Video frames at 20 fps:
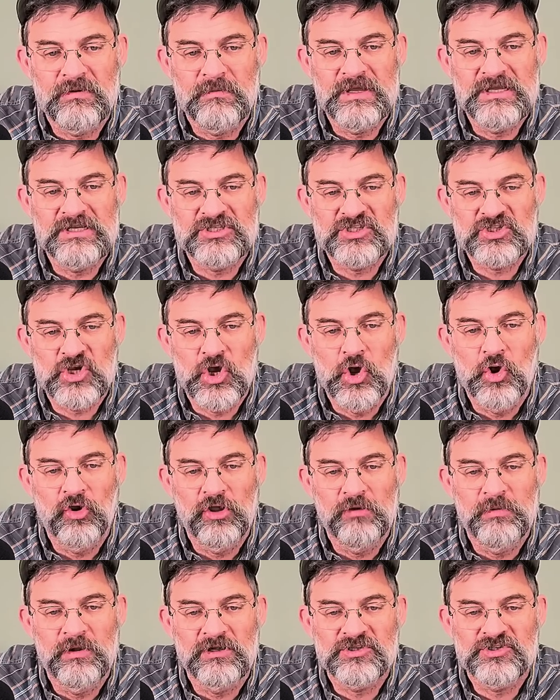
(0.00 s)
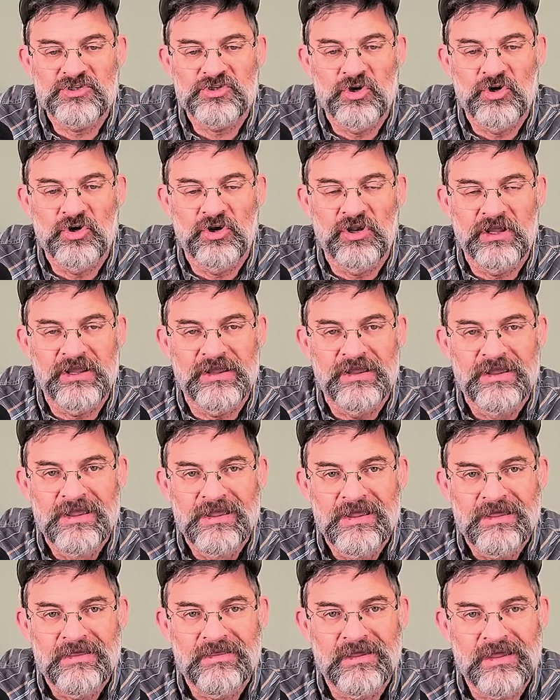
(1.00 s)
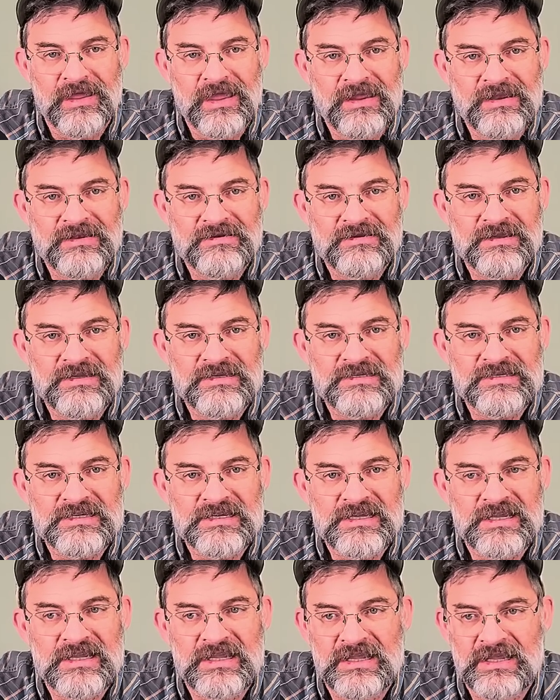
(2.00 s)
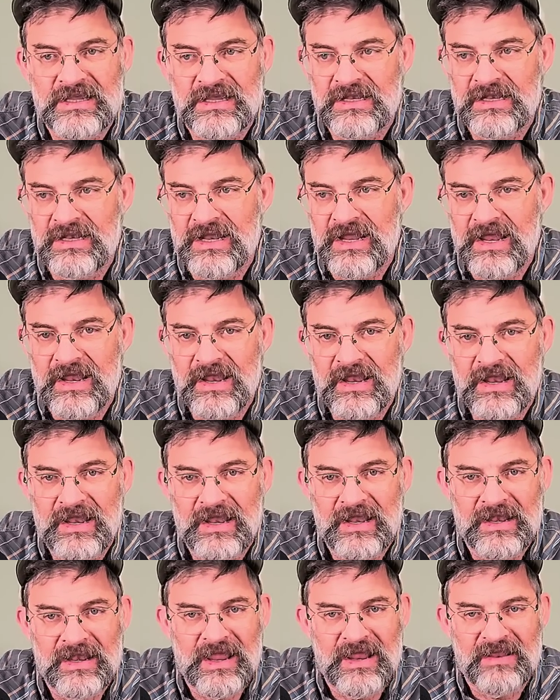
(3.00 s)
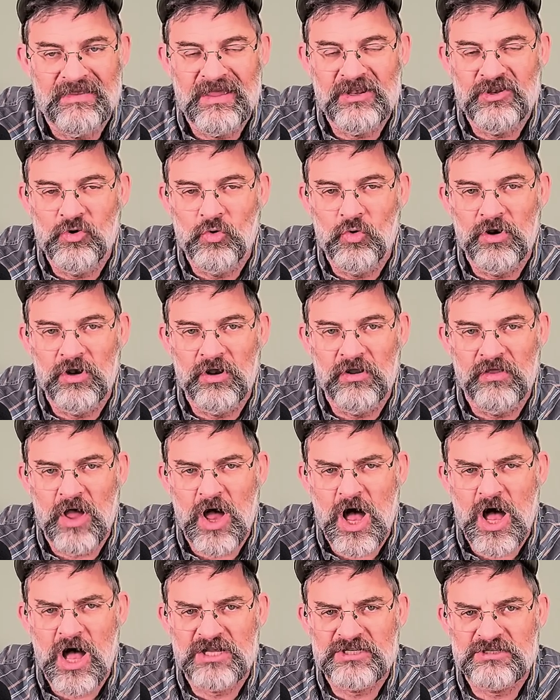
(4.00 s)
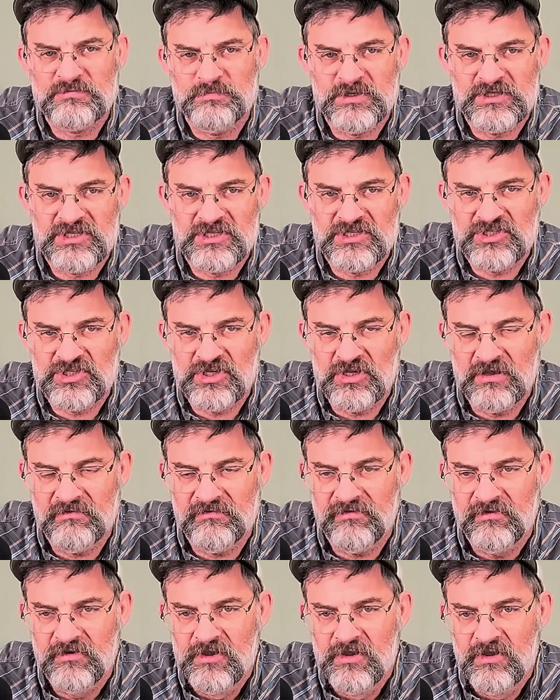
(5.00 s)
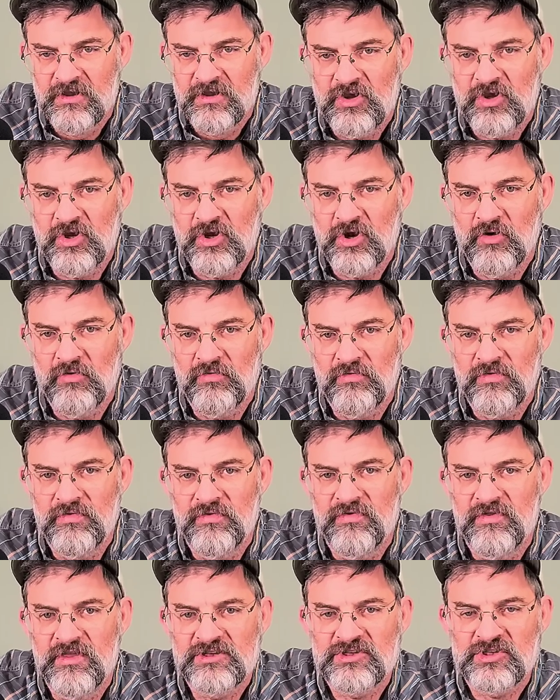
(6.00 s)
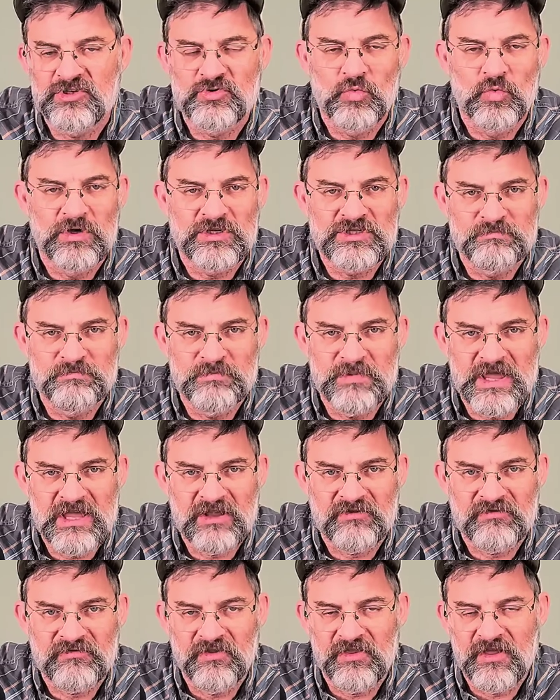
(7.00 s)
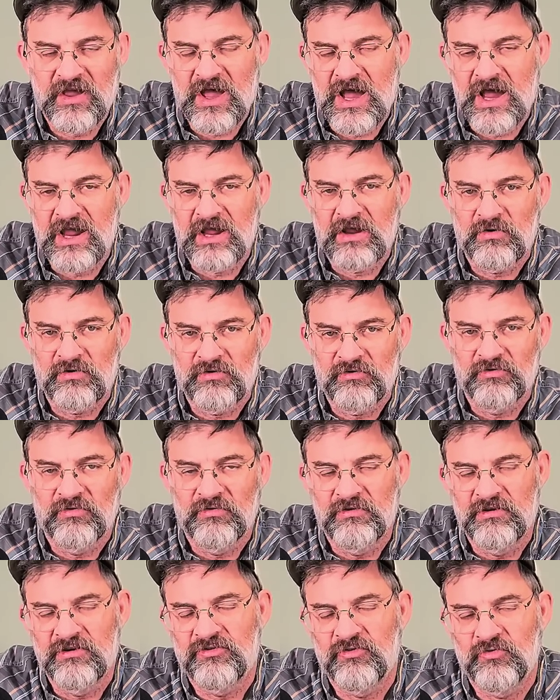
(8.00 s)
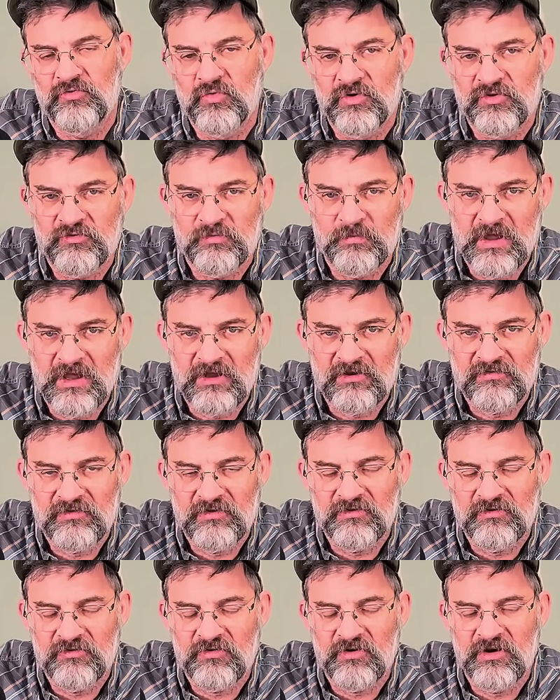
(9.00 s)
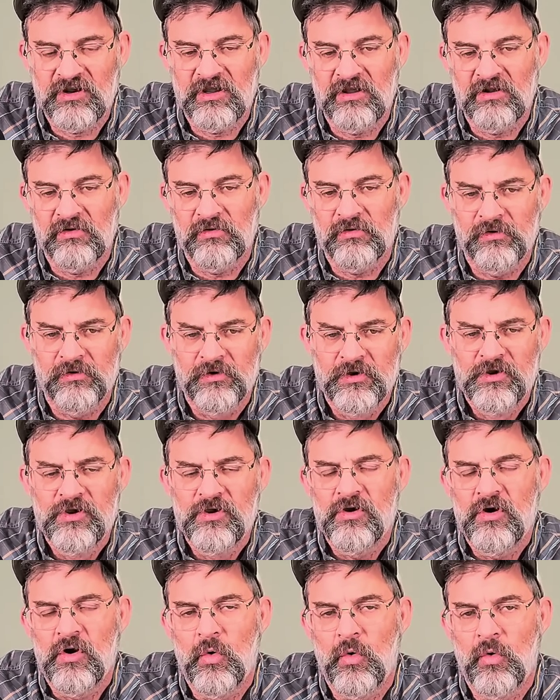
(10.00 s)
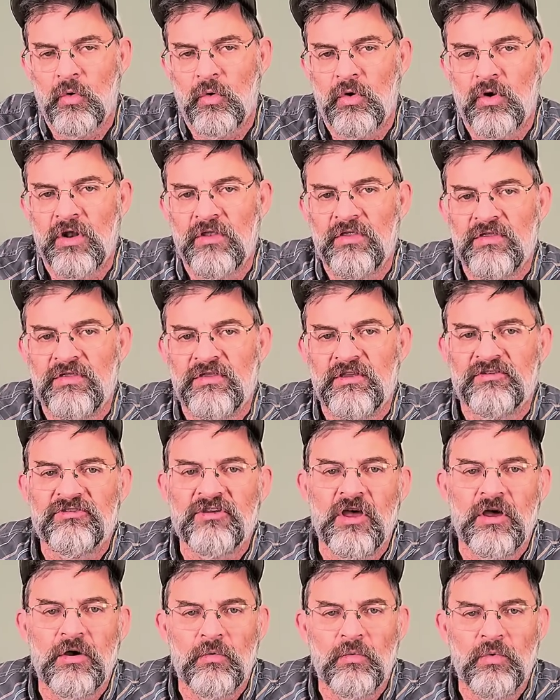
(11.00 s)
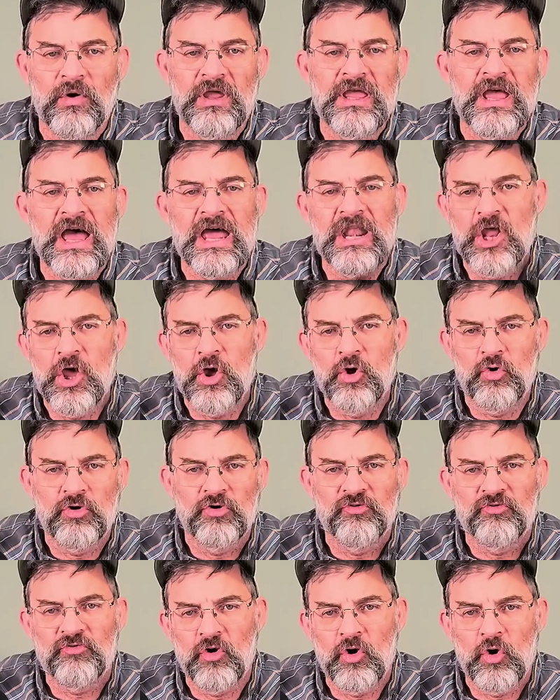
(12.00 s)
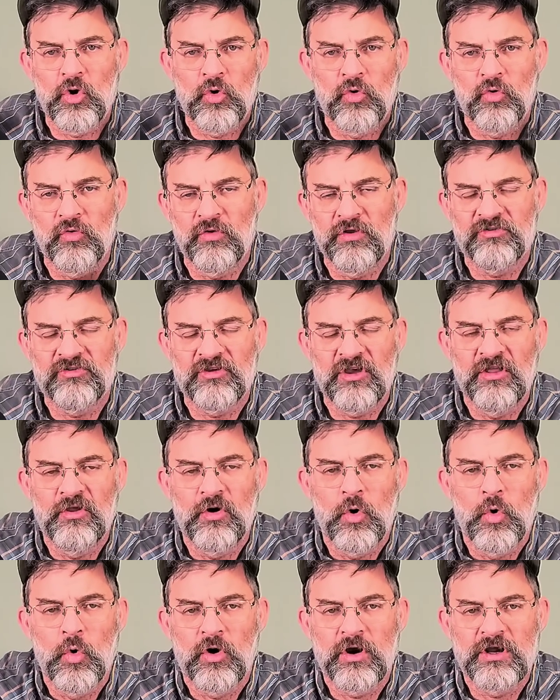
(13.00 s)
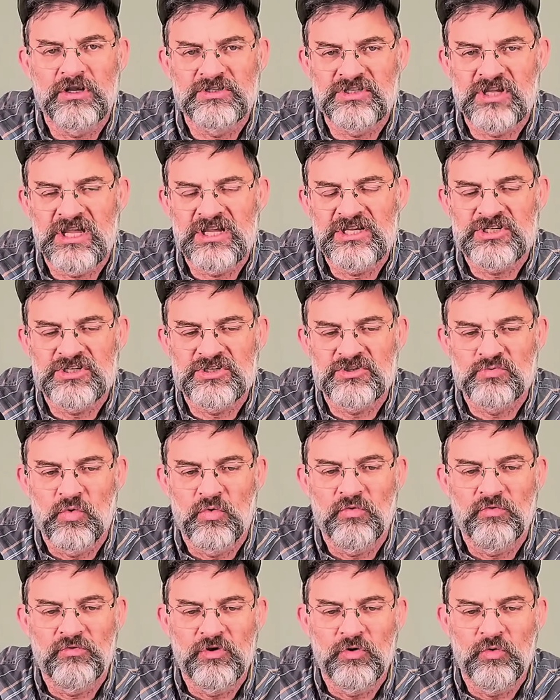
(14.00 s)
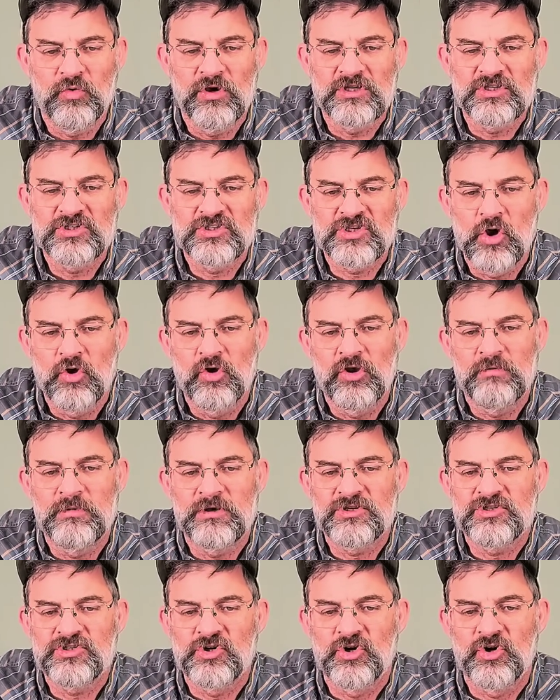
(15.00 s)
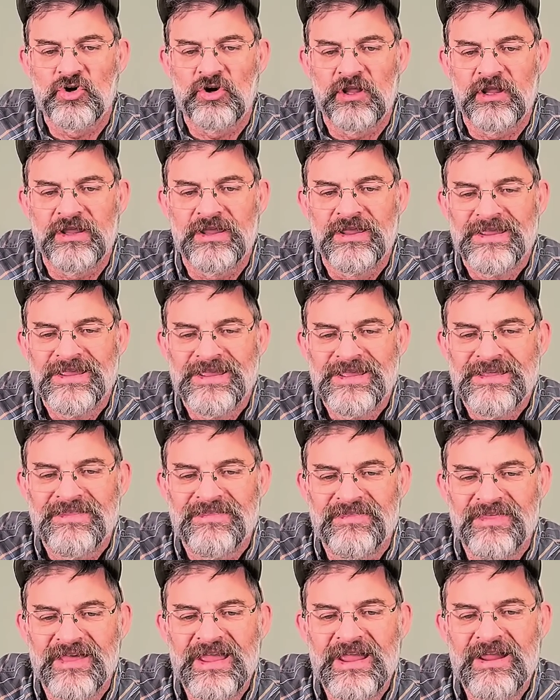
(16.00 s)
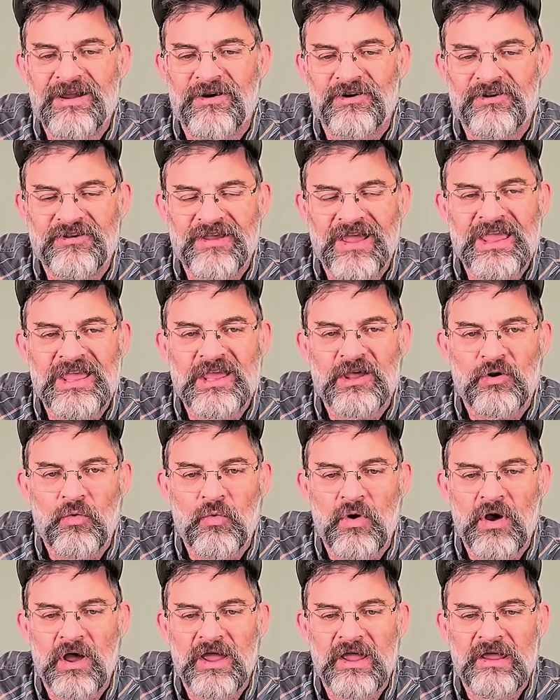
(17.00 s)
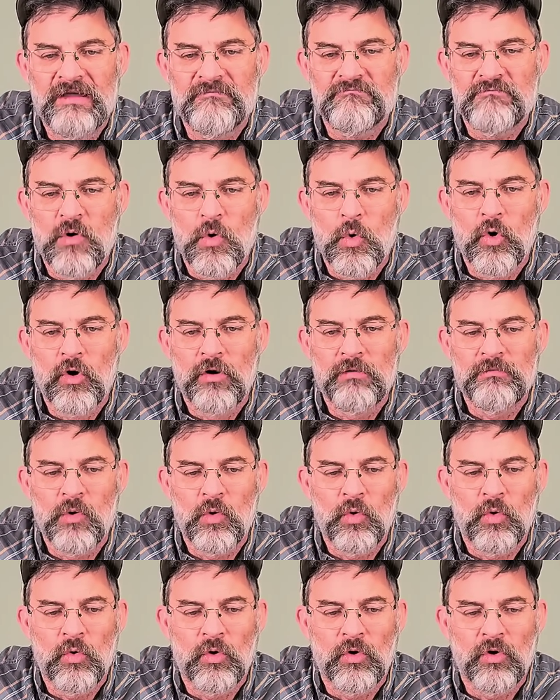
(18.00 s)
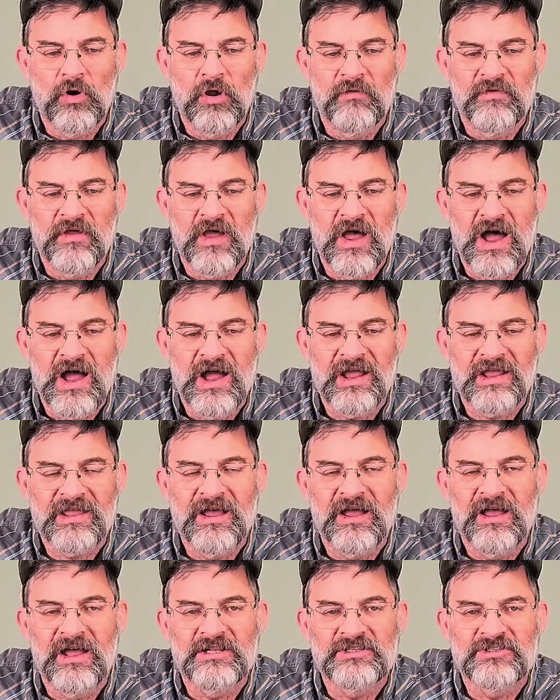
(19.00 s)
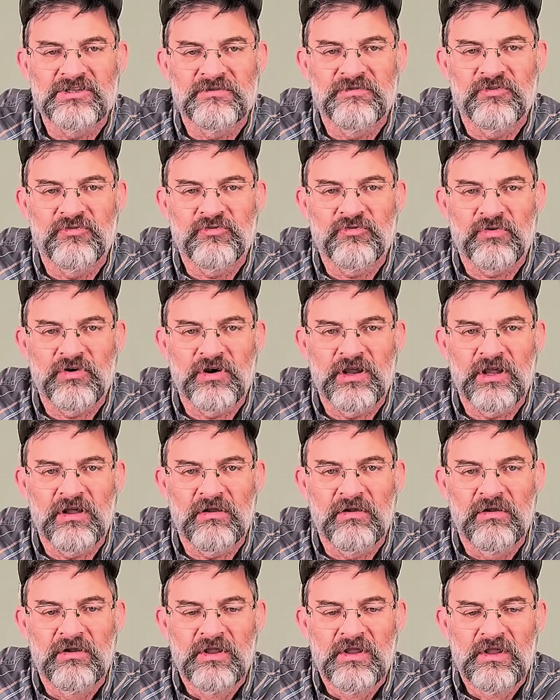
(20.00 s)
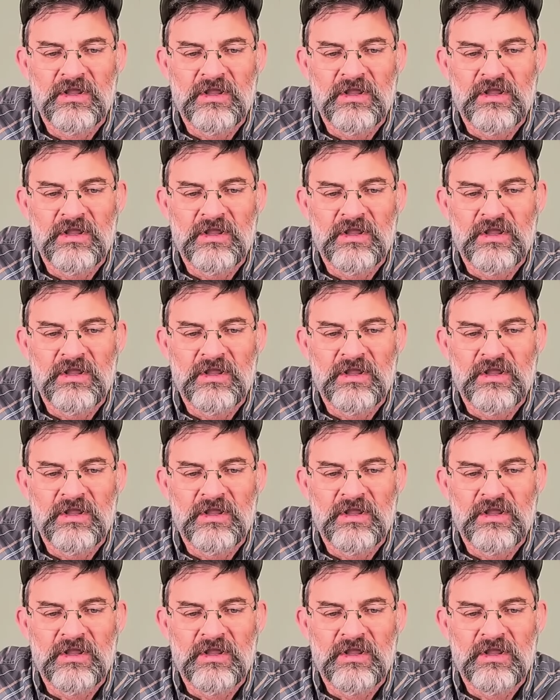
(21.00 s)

I mean, slowly but surely, the ATC and they do it under the auspices of, you know, this is what's best for the hikers, or this is what's best for the trail, or this, we got no control, this other organizations won't do it. Slowly but surely, they are taking away more and more of the icons of the trail.